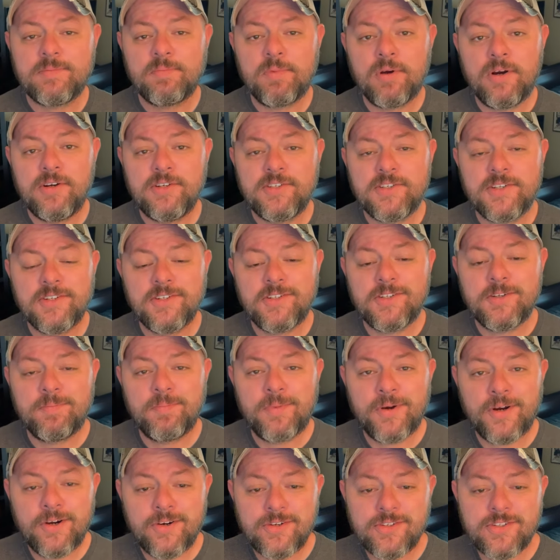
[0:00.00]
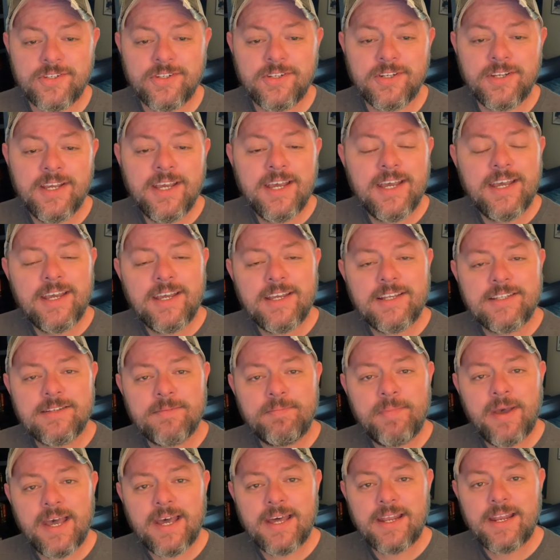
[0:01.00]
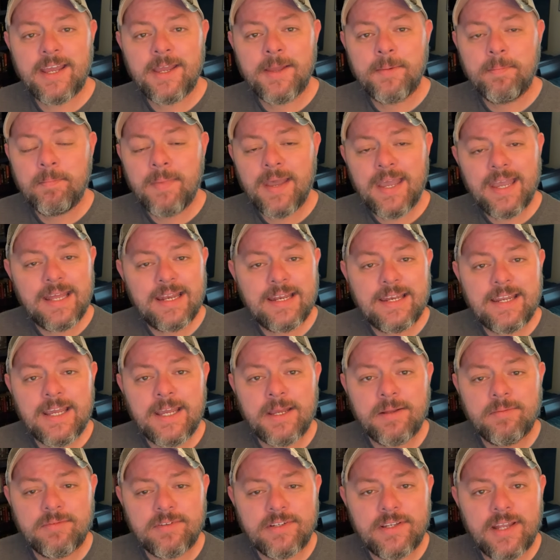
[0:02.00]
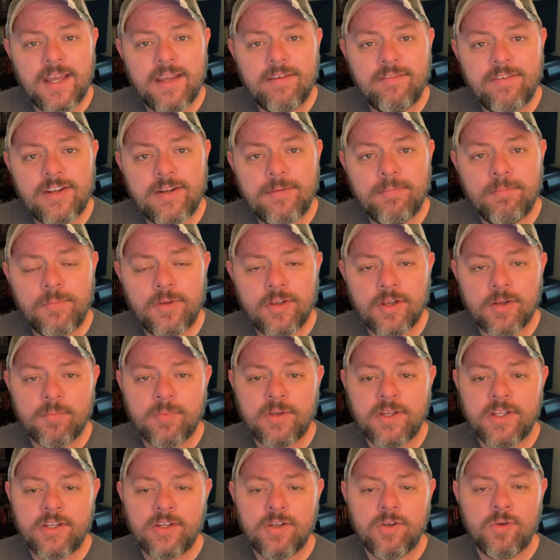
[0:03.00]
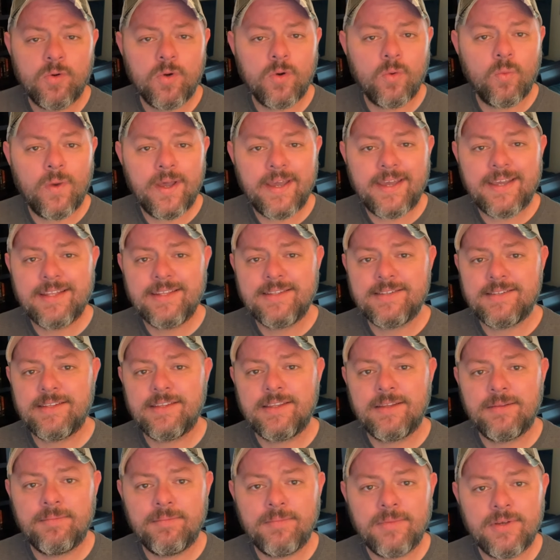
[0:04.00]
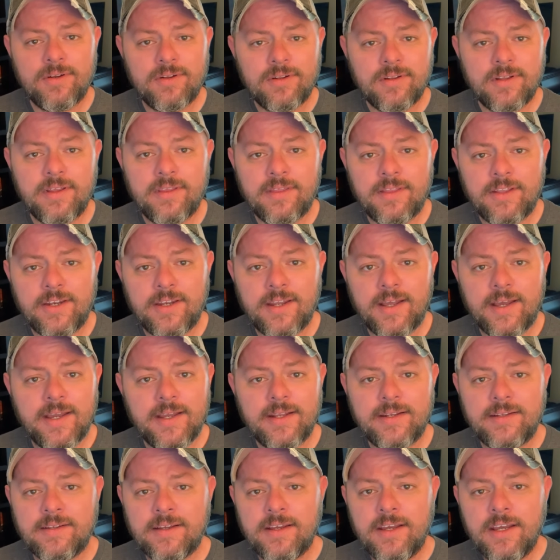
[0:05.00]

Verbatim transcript: Person to Person is about a man named David Millman who awakens in the middle of the night